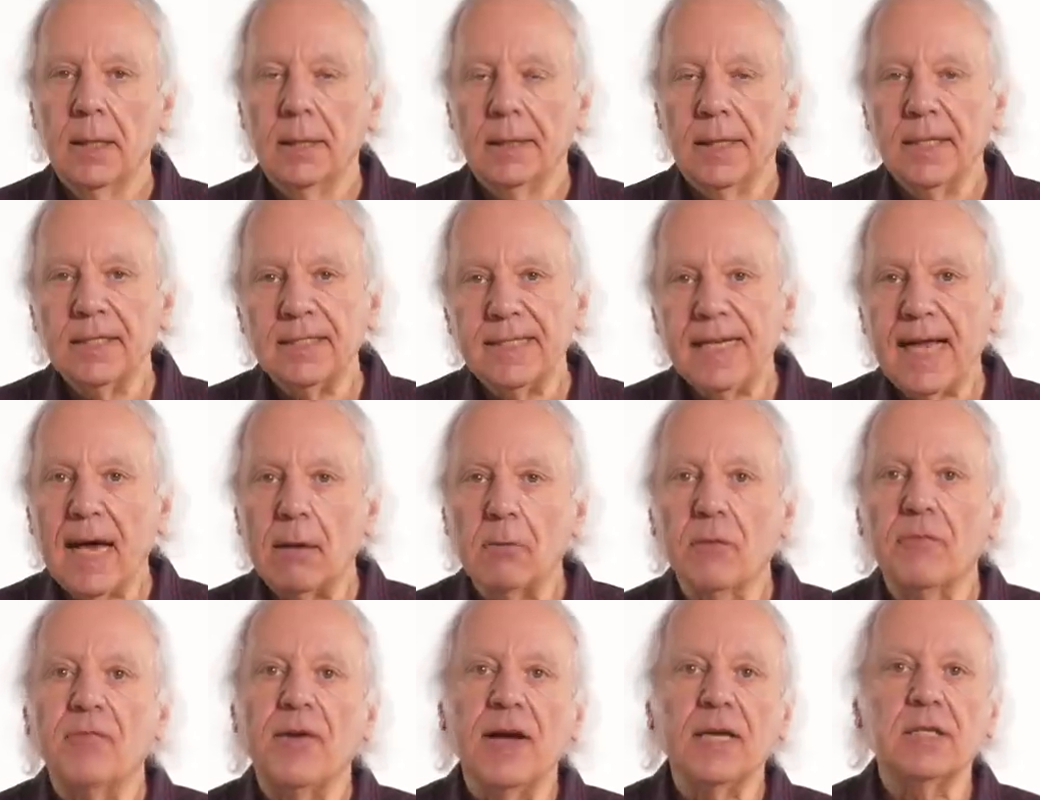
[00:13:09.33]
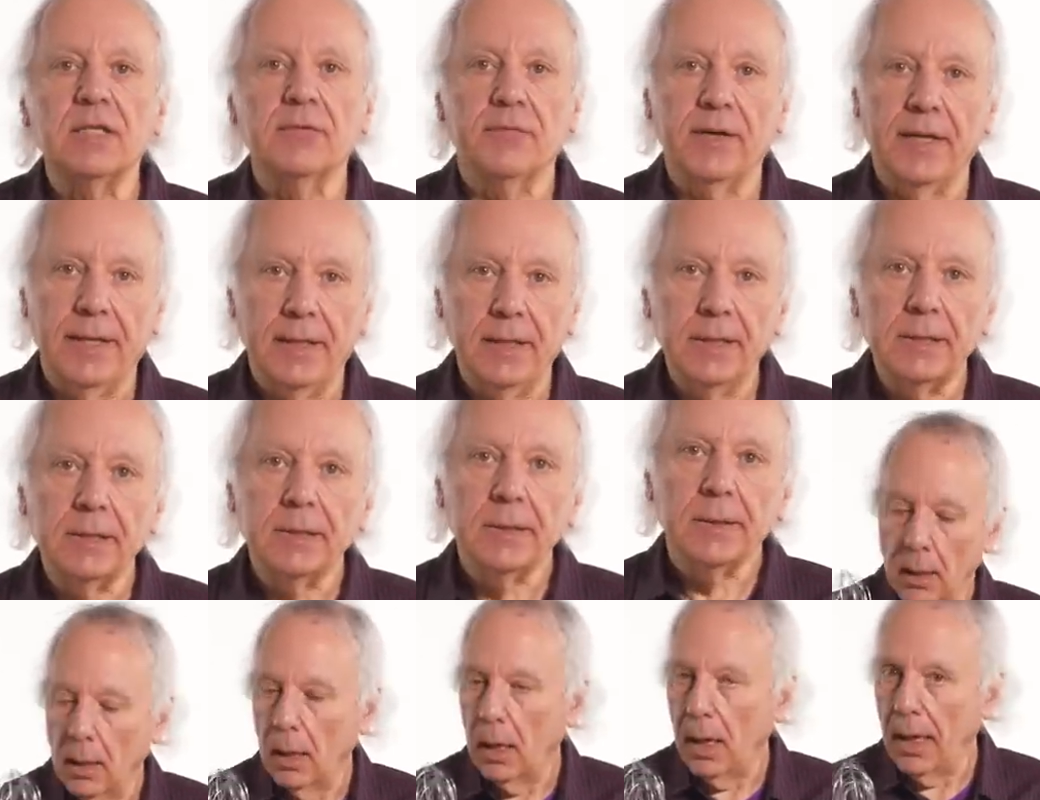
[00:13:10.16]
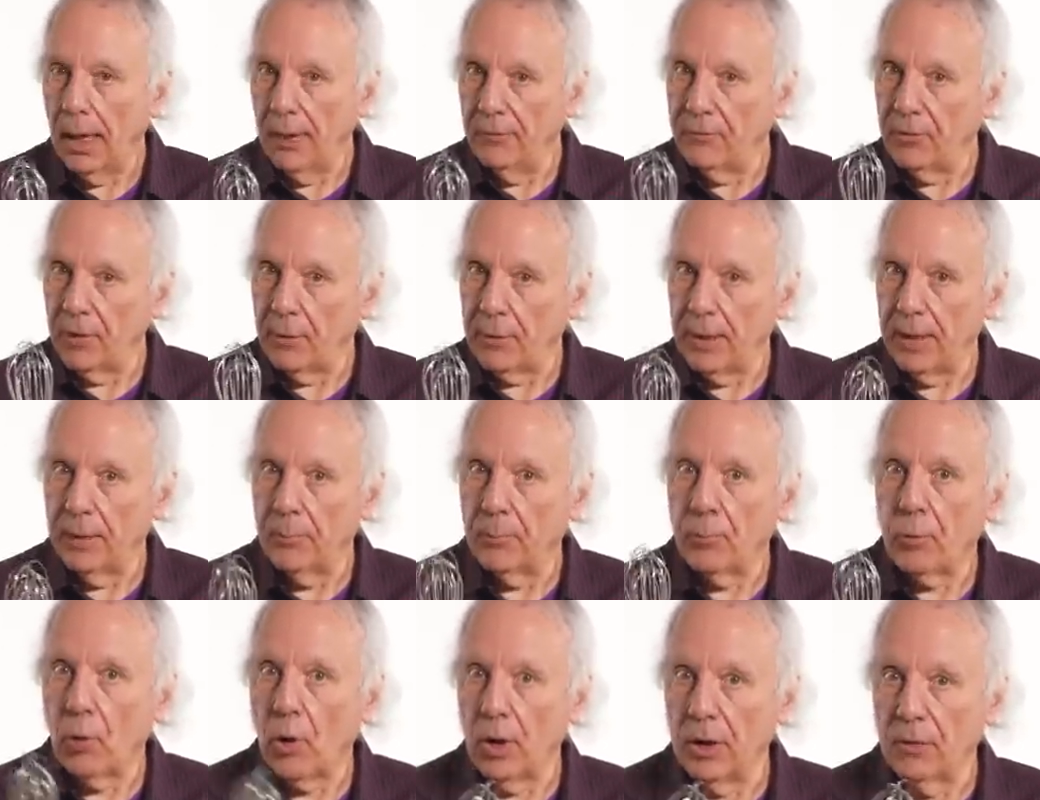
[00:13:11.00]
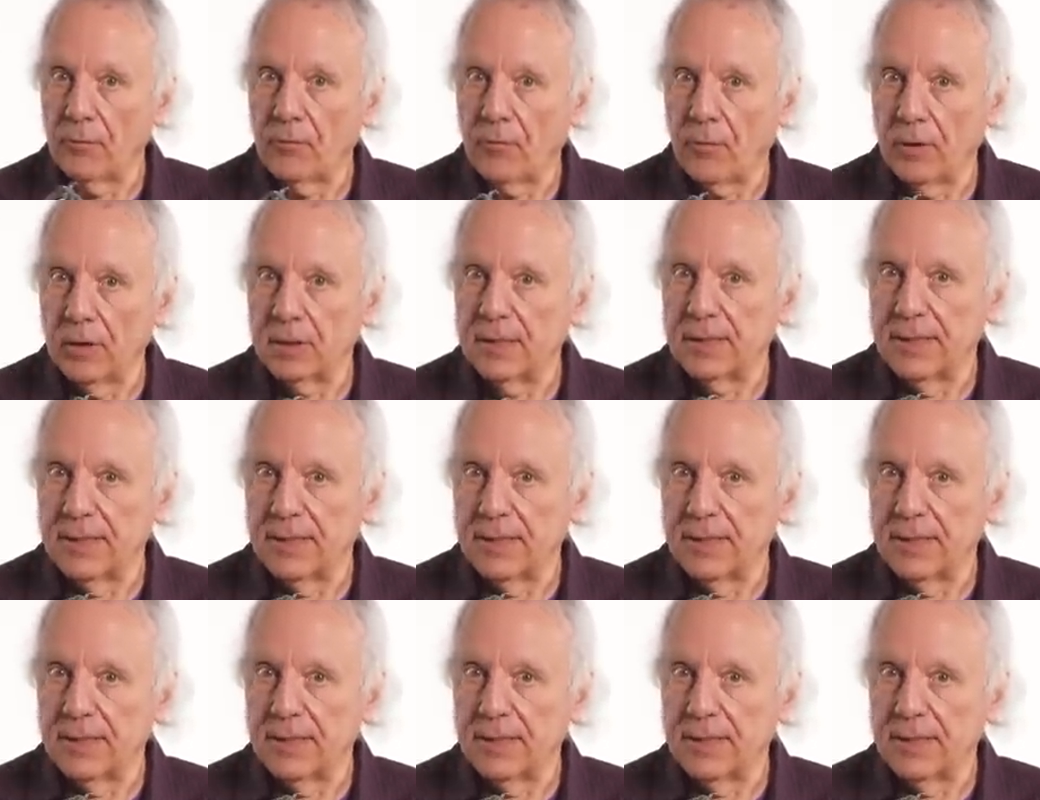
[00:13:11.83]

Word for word: Let's see how effective it is. A very important first